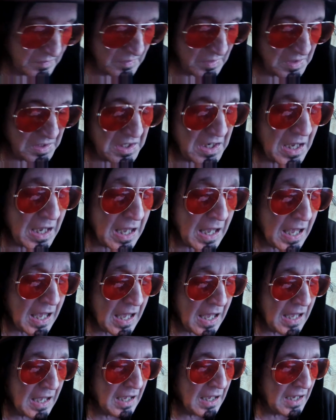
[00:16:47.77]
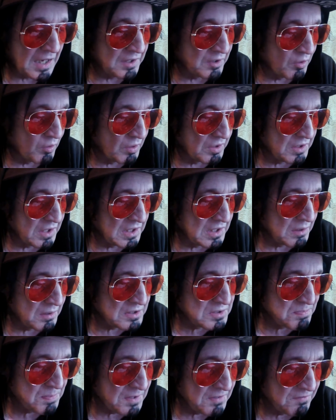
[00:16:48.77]
Yeah, I know, and
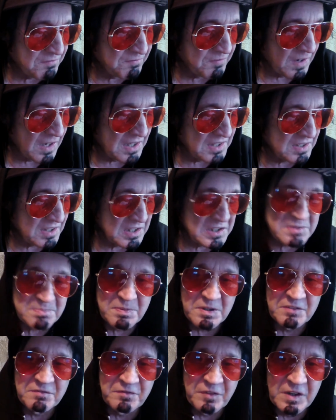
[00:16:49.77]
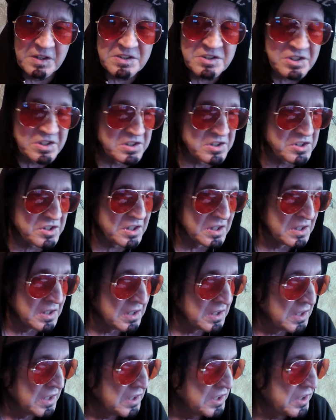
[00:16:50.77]
it's been fun. It's been fun since
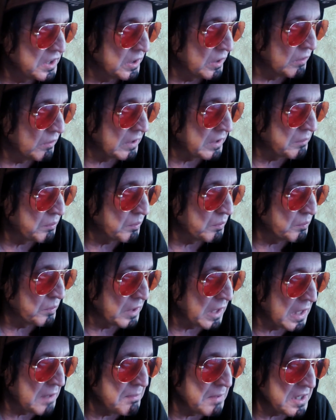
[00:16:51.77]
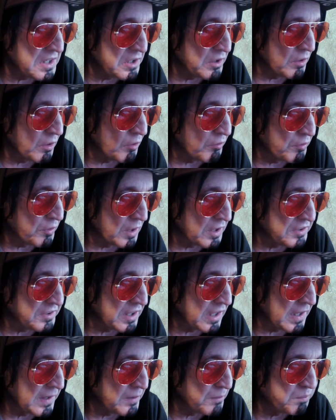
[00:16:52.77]
like when I met you over at
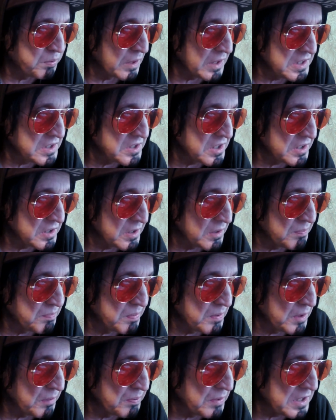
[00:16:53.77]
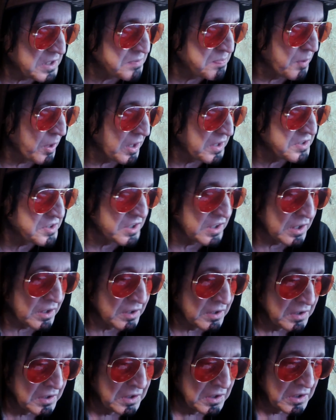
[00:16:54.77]
the other place at the press box
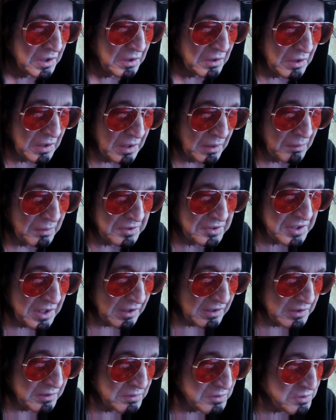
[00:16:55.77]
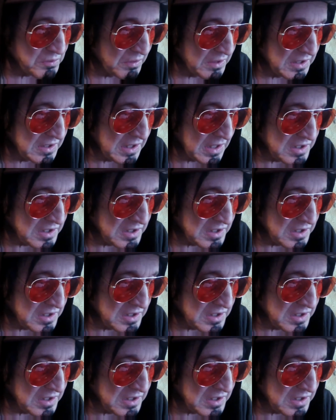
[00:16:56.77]
there, when Kelly was running that